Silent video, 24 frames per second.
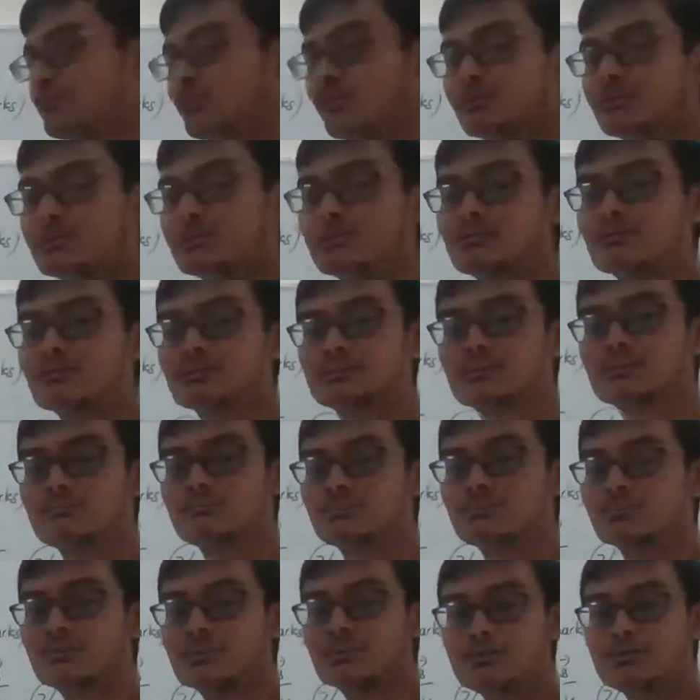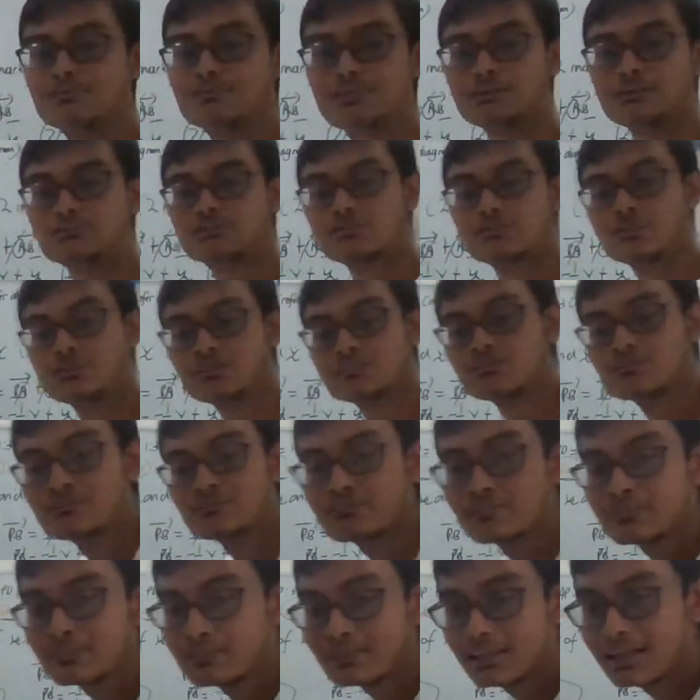here. Because if you don't have info,
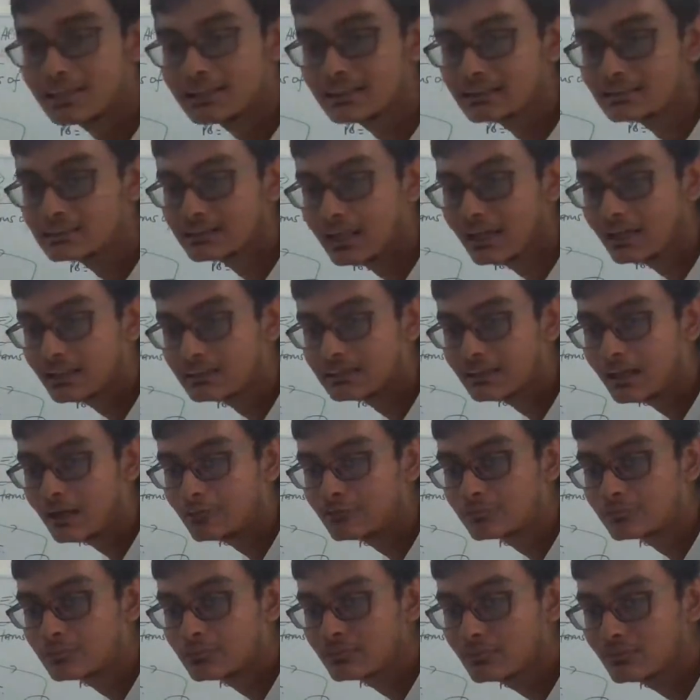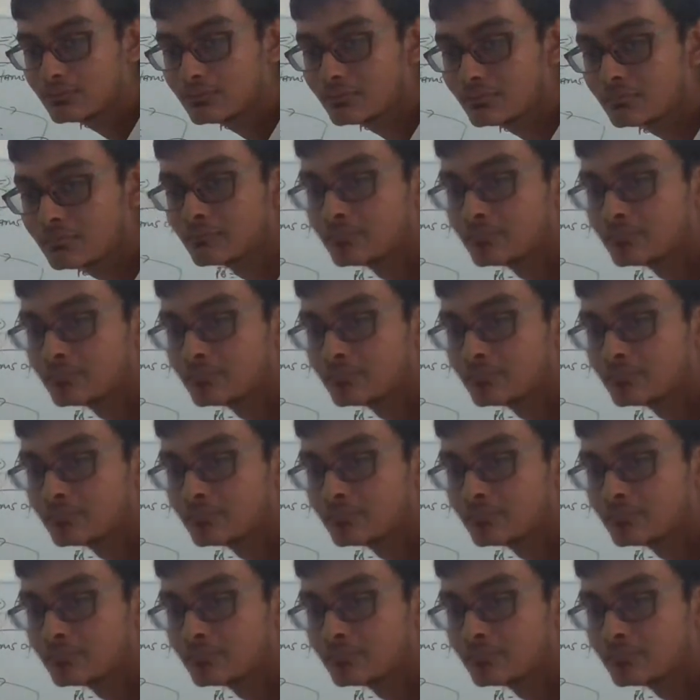then it's like tough to